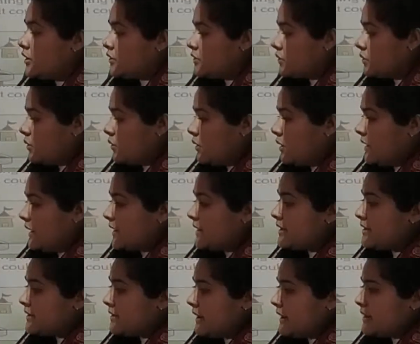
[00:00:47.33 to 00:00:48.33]
So
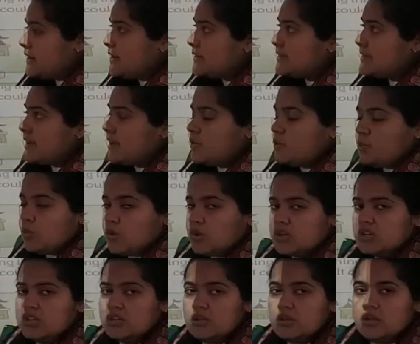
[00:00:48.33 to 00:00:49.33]
let us understand
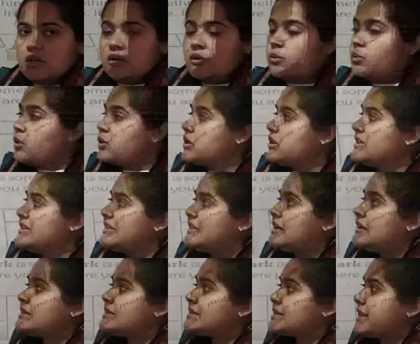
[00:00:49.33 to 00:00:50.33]
what is
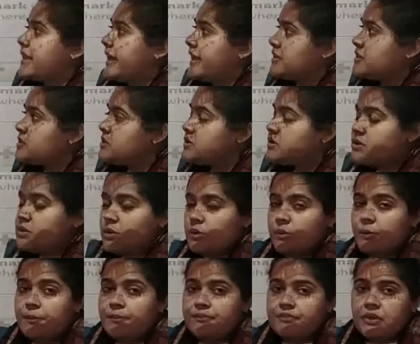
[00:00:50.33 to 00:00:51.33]
sketch.
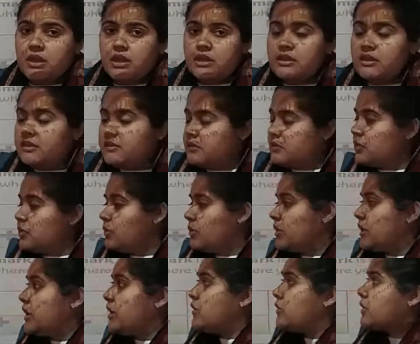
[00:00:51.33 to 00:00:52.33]
So in this
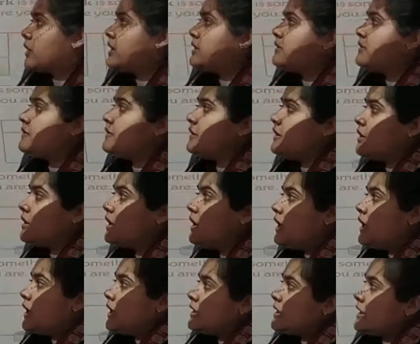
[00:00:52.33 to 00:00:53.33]
story you can see
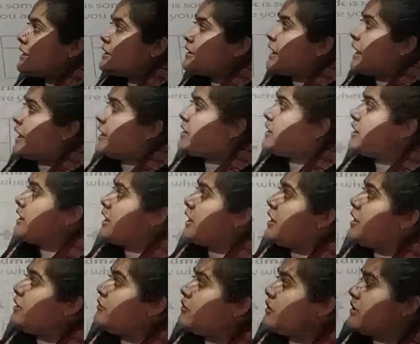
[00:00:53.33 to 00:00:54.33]
that
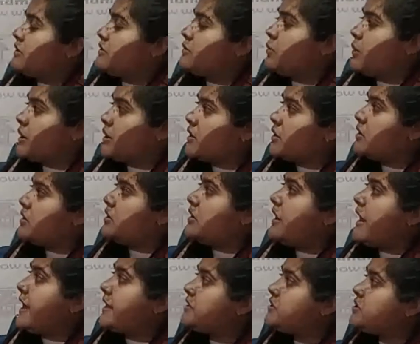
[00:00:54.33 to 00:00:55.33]
Tanya is one
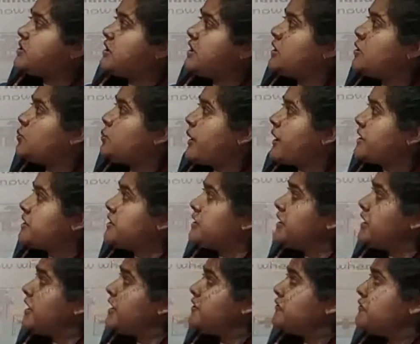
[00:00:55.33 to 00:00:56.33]
girl and she
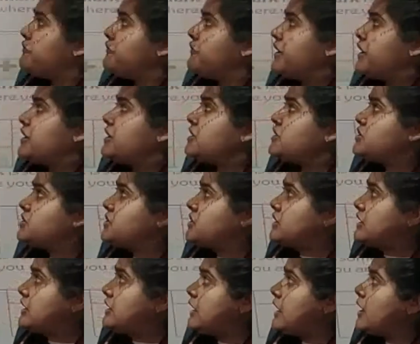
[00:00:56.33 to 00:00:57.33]
invited her friend
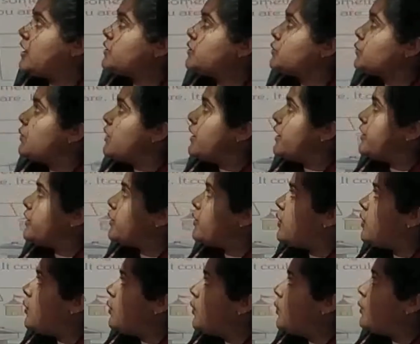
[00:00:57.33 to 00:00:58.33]
Sheena to her
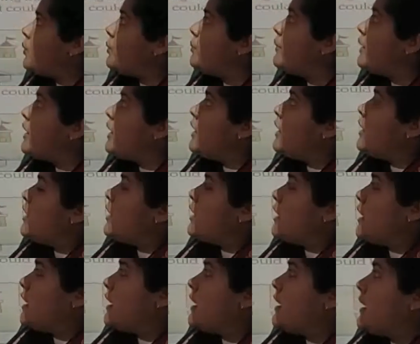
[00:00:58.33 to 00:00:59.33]
home,
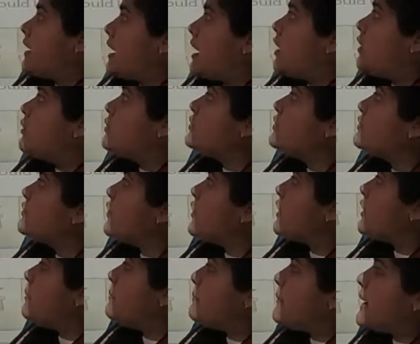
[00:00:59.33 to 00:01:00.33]
her house for
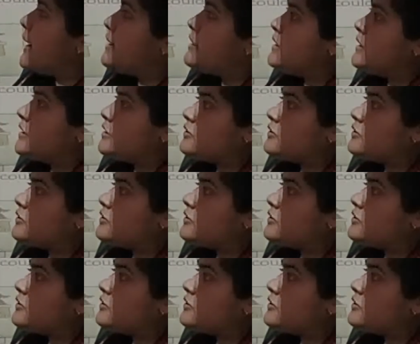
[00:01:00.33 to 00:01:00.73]
a party.